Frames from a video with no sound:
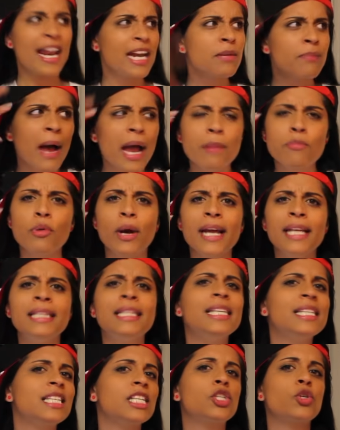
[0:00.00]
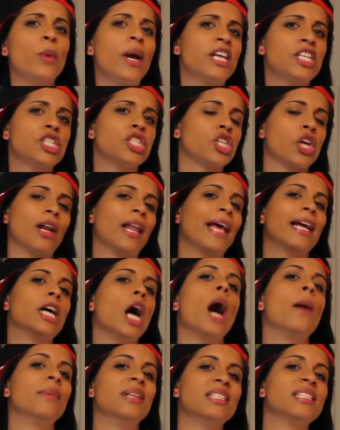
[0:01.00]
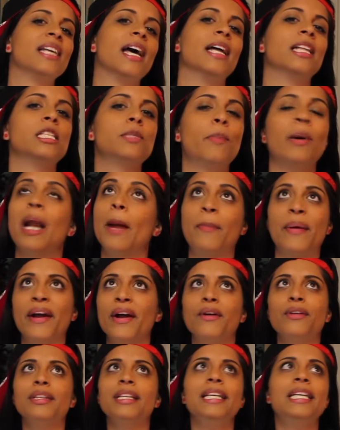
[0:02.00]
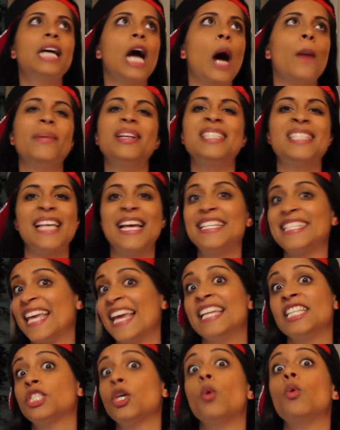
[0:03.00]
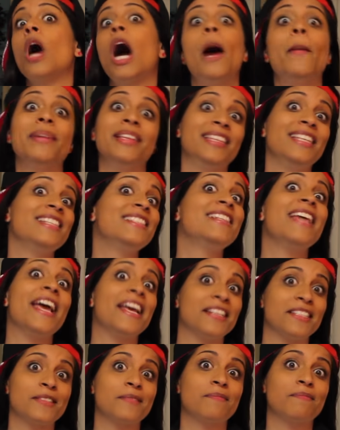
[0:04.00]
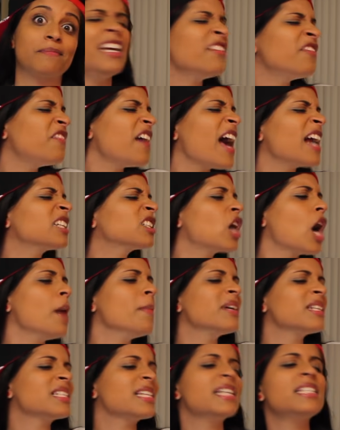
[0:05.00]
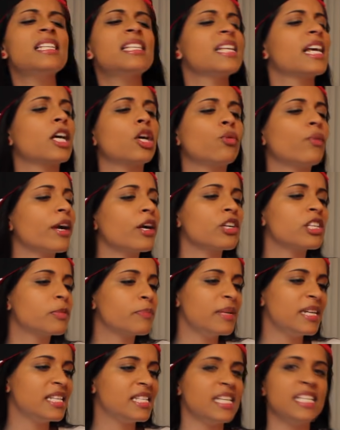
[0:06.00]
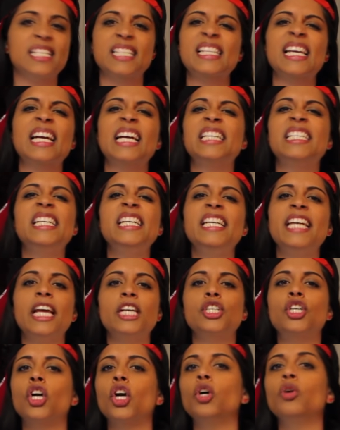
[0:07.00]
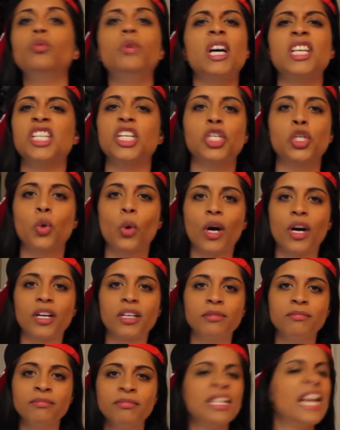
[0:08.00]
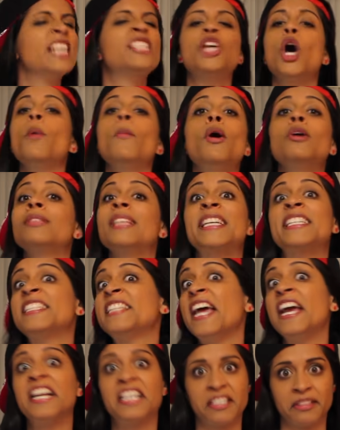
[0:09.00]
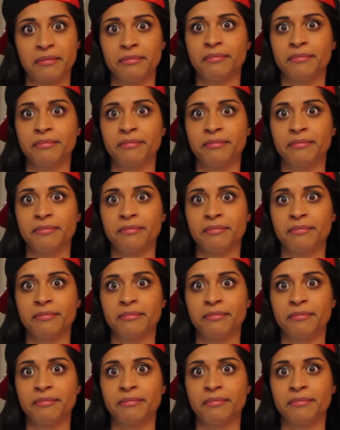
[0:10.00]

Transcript: And in my brain, these situations are like common sense, but apparently common sense ain't so common these days. In fact, common sense is like a rare species. It's like a teenage girl who doesn't twerk. It's almost extinct.